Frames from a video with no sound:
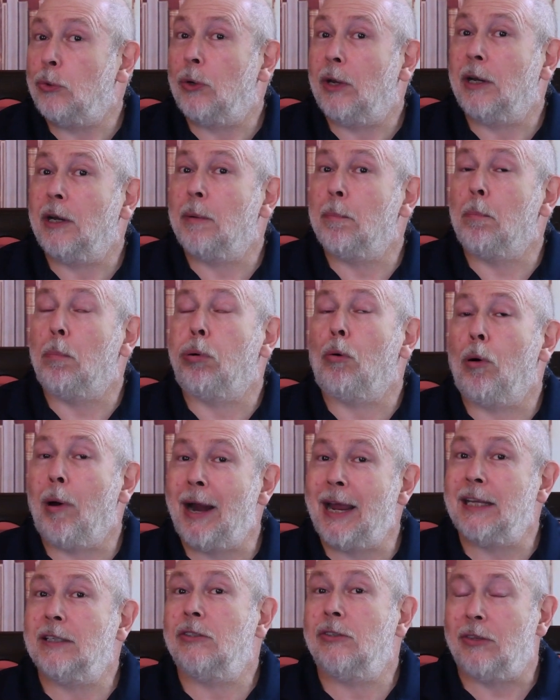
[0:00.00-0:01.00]
you can
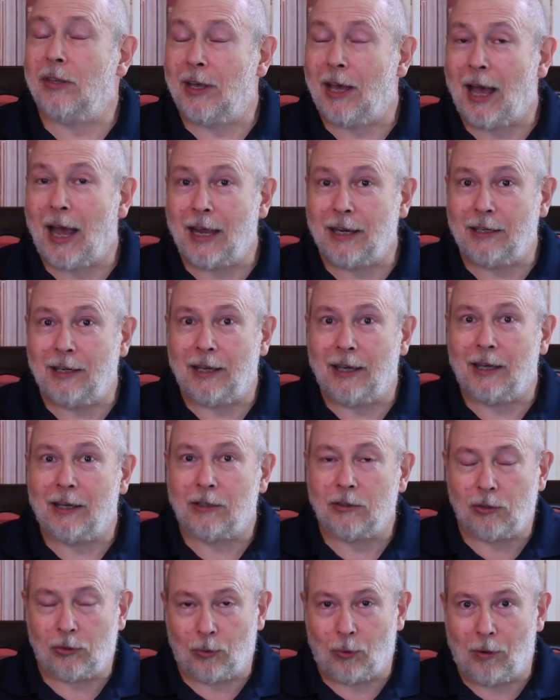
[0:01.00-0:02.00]
embrace the
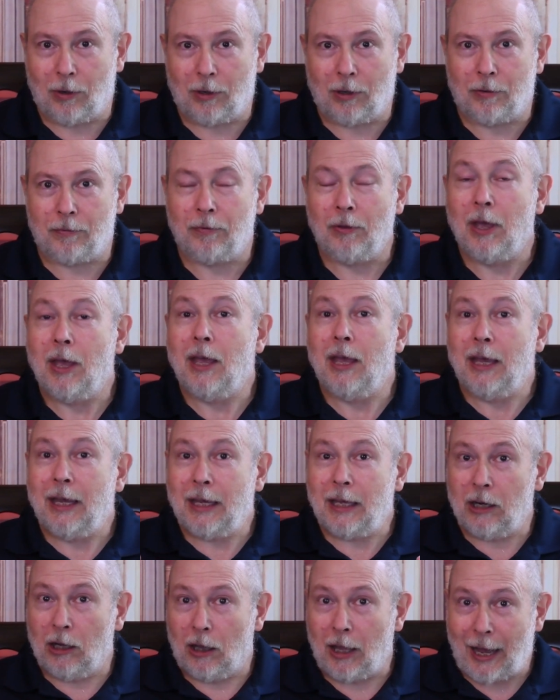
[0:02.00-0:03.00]
idea sort of
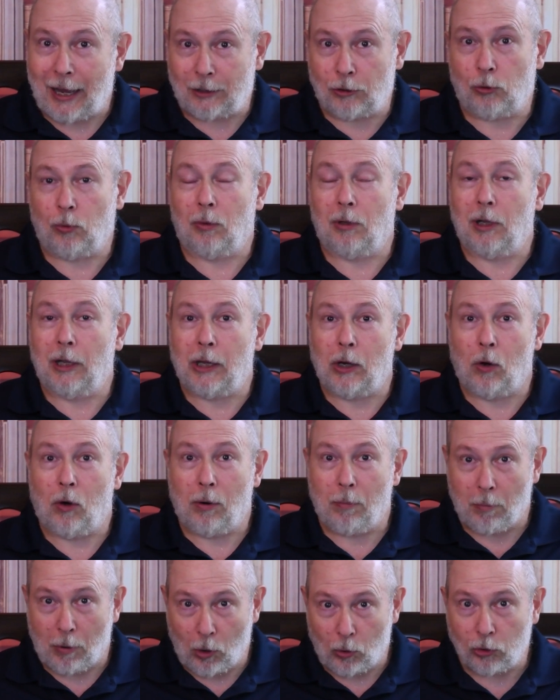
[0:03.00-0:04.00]
intellectually or
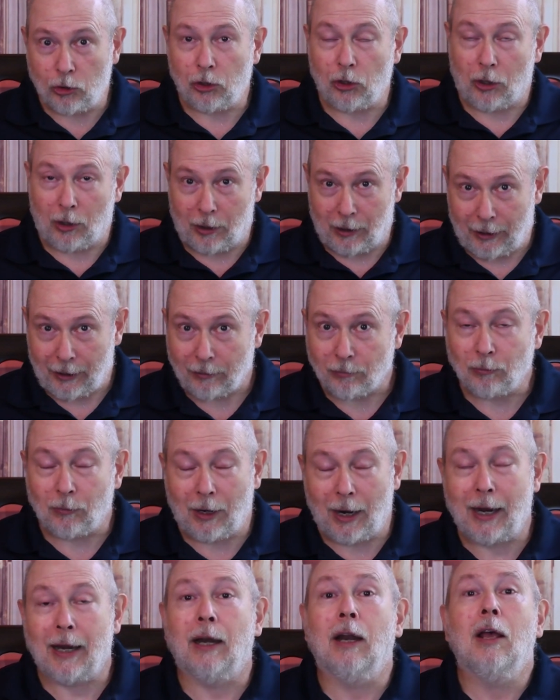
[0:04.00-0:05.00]
emotionally,
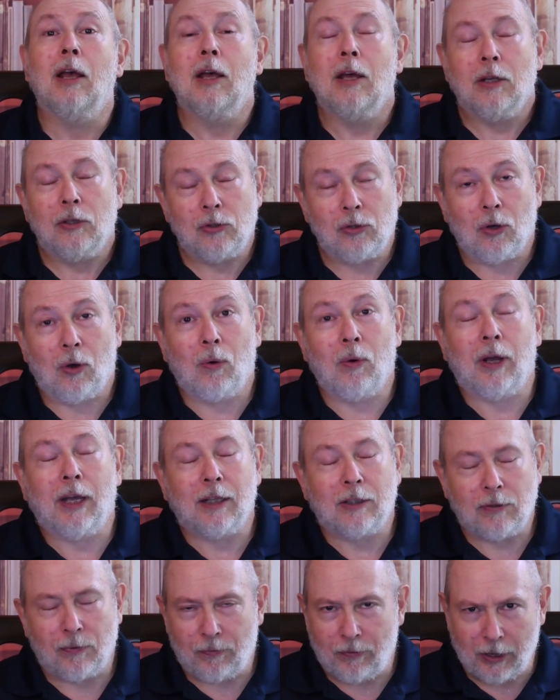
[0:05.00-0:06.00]
right? So
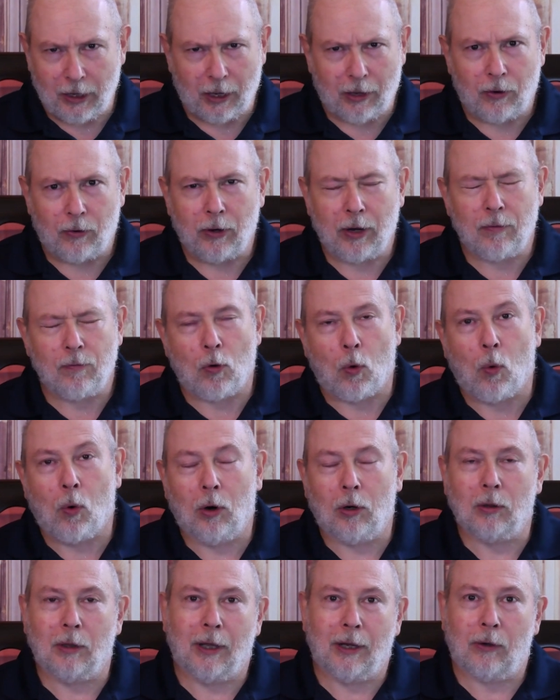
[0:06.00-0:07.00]
it's figurative
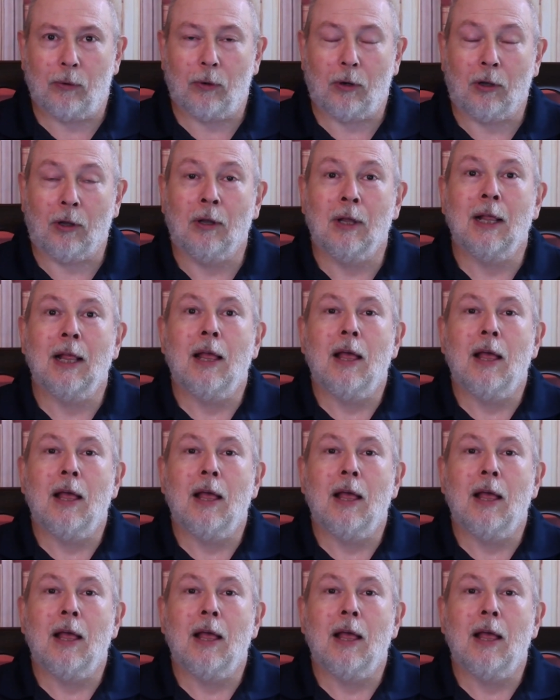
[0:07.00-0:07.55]
or literal.